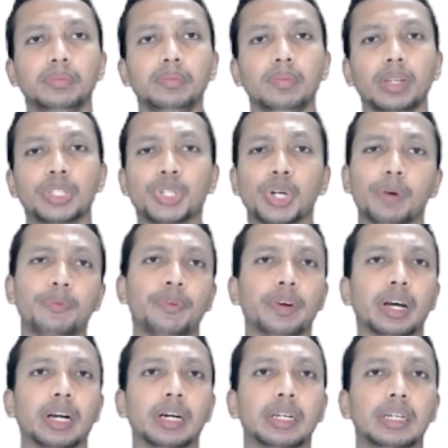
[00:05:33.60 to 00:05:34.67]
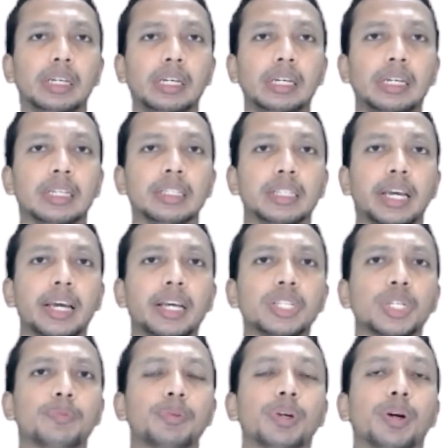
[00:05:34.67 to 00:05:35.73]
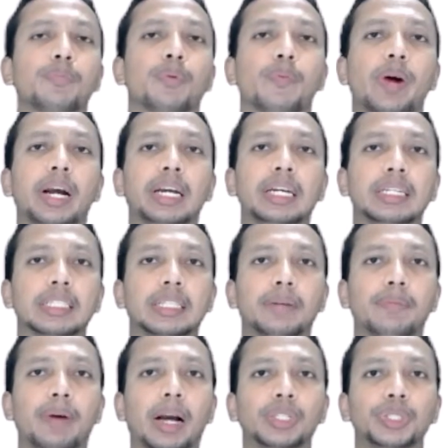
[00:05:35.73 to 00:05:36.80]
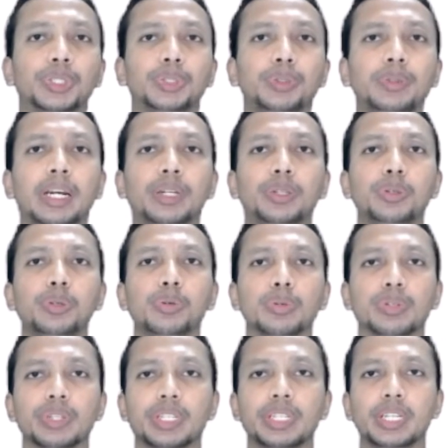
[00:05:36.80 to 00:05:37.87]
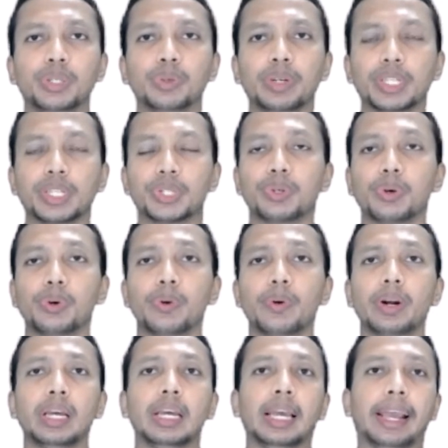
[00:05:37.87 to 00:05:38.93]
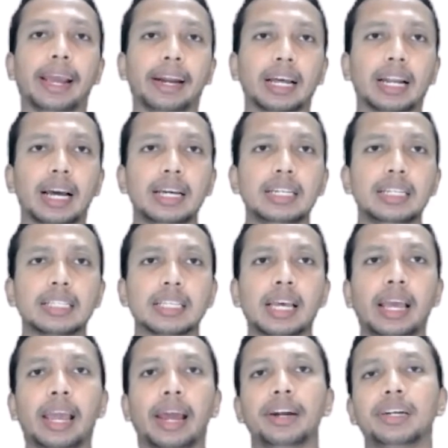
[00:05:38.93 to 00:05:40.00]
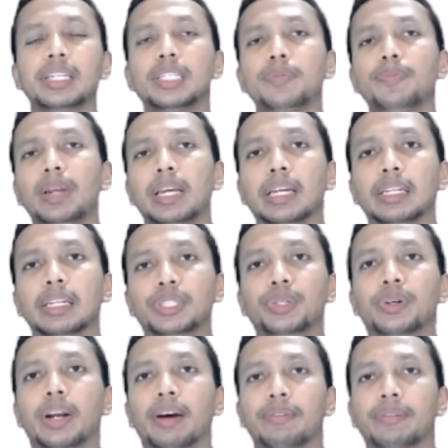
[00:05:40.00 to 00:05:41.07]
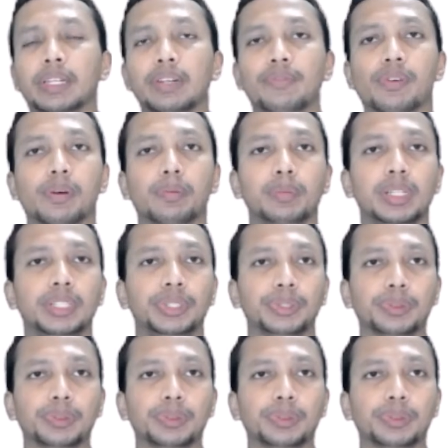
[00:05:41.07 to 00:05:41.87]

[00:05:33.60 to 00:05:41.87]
Software. GIS software provides the function and tools needed to store, analyze, and display geographic information.